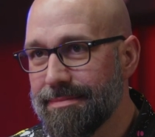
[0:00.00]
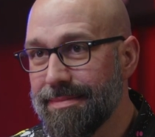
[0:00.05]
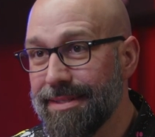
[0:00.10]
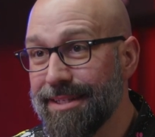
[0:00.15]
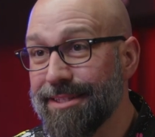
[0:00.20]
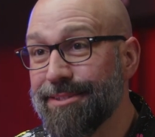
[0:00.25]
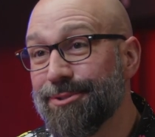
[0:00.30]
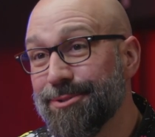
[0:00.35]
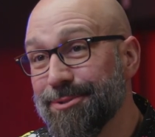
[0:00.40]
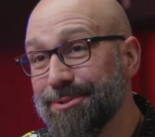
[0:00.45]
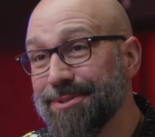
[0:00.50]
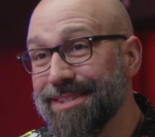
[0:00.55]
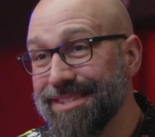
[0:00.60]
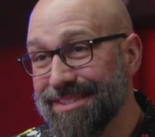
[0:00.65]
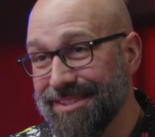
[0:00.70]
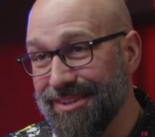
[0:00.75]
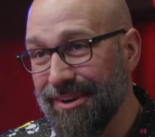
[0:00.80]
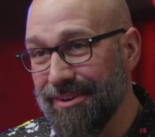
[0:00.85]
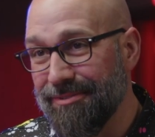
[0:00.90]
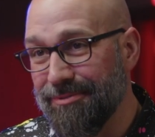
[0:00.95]
It truly
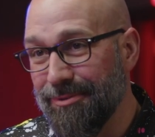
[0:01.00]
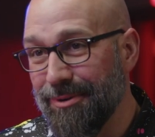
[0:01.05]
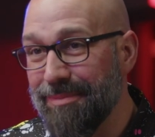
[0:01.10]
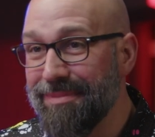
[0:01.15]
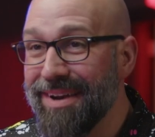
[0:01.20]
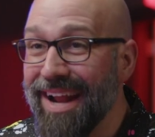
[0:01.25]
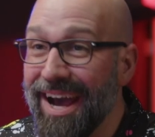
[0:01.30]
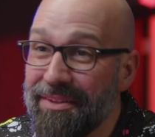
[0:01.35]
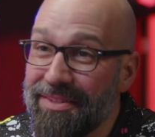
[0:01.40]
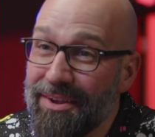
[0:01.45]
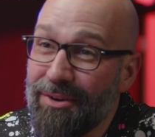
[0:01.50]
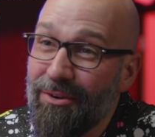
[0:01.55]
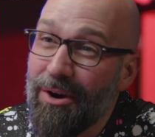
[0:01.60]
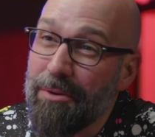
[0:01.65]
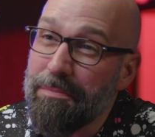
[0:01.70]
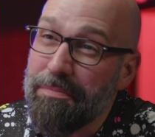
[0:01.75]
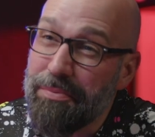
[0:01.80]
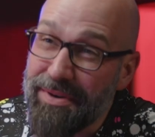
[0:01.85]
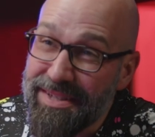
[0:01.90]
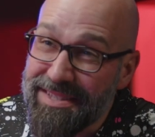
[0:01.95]
is an art form. Now, there are
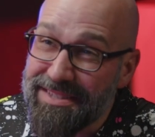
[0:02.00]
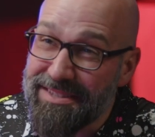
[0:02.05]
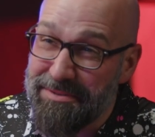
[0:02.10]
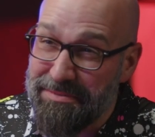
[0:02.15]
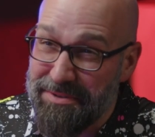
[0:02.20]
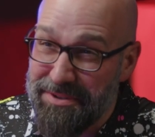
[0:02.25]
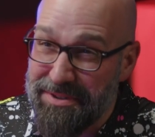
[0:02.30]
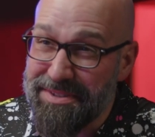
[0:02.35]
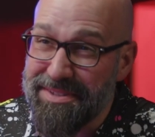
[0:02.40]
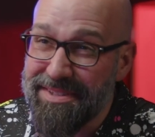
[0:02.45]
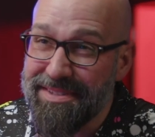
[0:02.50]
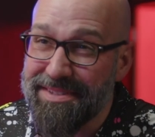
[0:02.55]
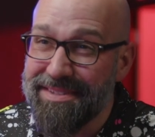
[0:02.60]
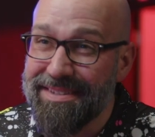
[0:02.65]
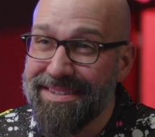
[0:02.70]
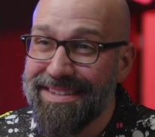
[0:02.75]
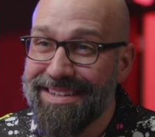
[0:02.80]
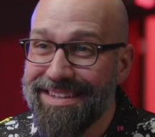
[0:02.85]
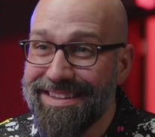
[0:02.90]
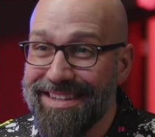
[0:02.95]
principles
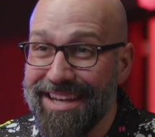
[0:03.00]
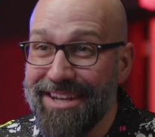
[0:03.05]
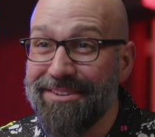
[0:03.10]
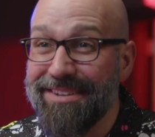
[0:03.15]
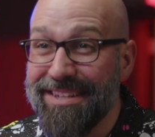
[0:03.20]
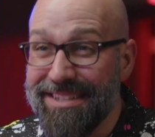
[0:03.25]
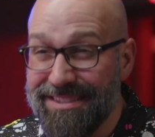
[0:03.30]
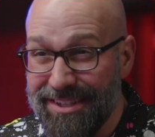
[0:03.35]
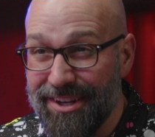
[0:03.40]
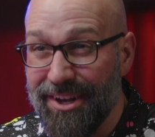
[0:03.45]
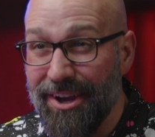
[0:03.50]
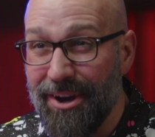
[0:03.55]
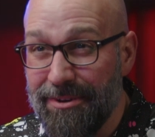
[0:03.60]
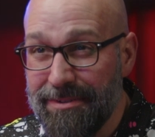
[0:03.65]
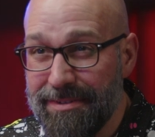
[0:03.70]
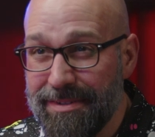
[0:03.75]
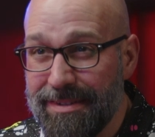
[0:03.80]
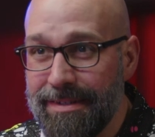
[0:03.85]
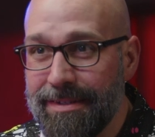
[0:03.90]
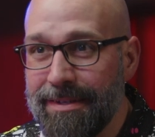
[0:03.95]
that you need to know.
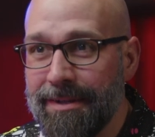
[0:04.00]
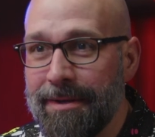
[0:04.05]
Yeah.